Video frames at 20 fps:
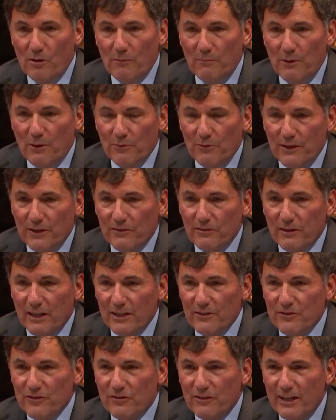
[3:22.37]
about this
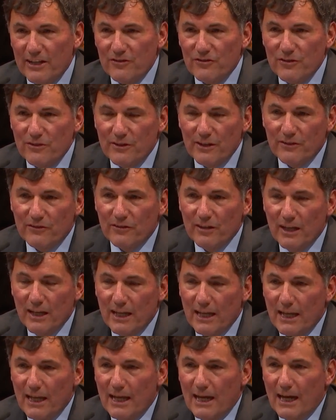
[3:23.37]
legislation. This
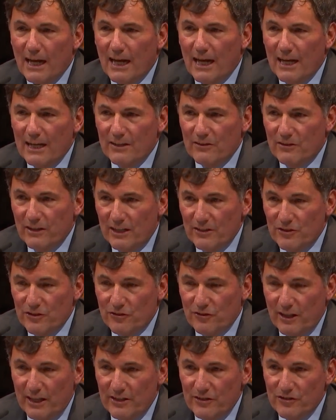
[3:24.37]
is
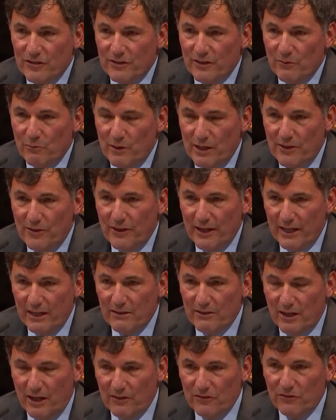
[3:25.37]
legislation that we
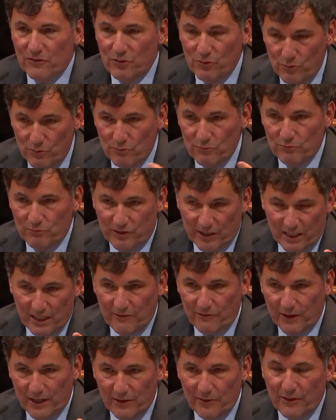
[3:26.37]
think does two
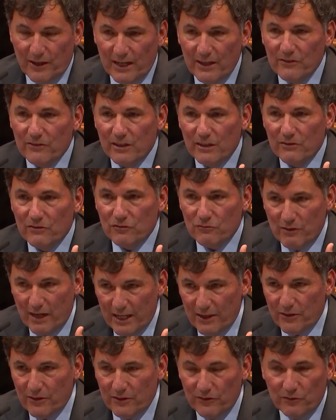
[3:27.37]
significant things. It
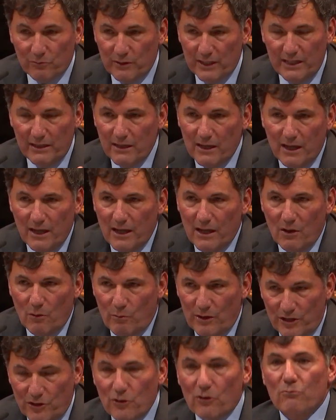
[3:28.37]
strengthens. We
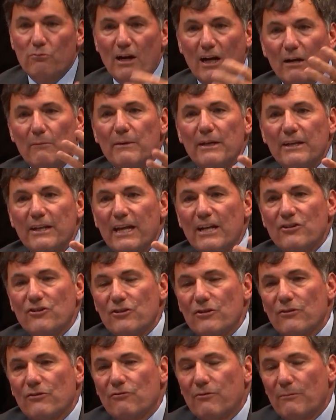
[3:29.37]
took
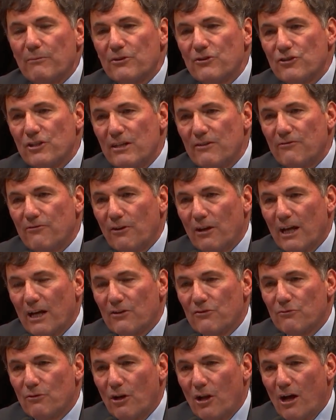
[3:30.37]
recommendations from the Chief
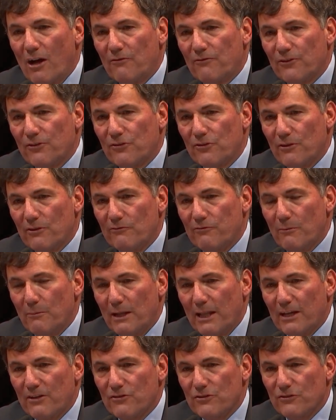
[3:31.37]
Electoral Officer and
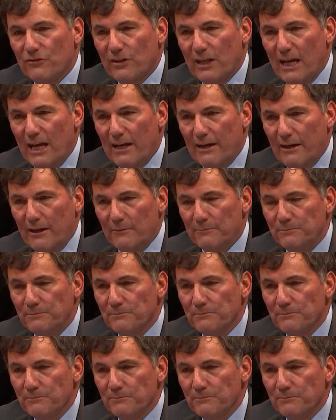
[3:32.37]
from Elections Canada